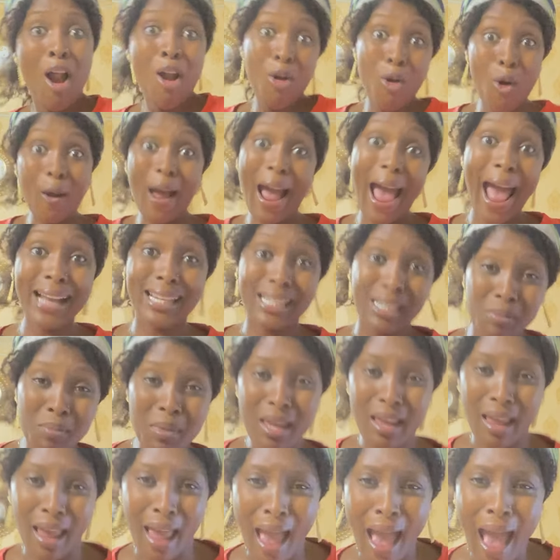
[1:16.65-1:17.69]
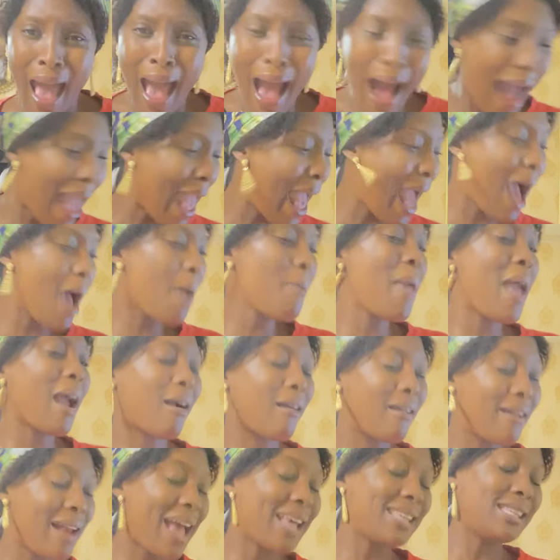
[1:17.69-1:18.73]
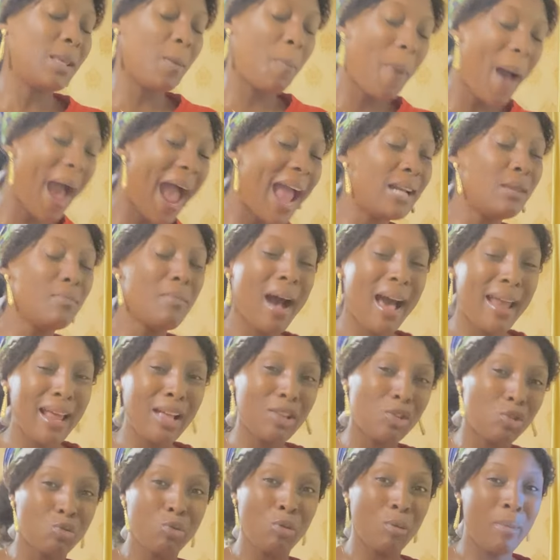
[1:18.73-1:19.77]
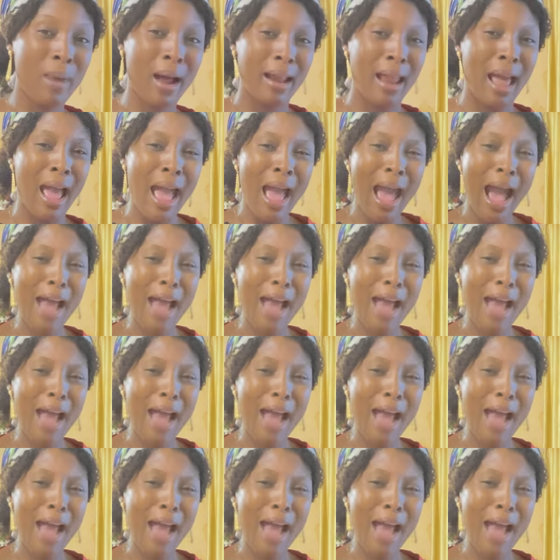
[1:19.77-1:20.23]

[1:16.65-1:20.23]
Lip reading: Look at me. I am a classified married woman.